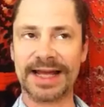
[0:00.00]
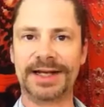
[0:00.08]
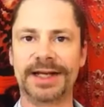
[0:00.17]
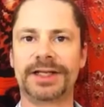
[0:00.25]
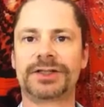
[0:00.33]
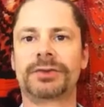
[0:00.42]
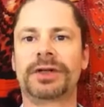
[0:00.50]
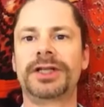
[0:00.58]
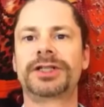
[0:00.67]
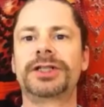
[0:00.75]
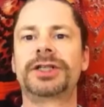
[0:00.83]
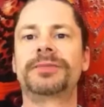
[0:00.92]
and its
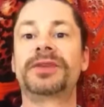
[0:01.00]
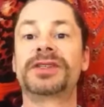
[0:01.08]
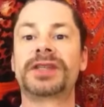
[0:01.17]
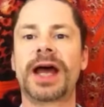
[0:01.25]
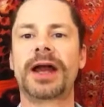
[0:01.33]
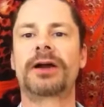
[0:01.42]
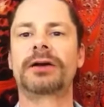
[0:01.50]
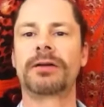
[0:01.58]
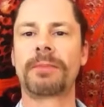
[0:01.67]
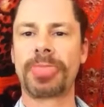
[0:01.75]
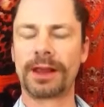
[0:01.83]
relationship to Saturn.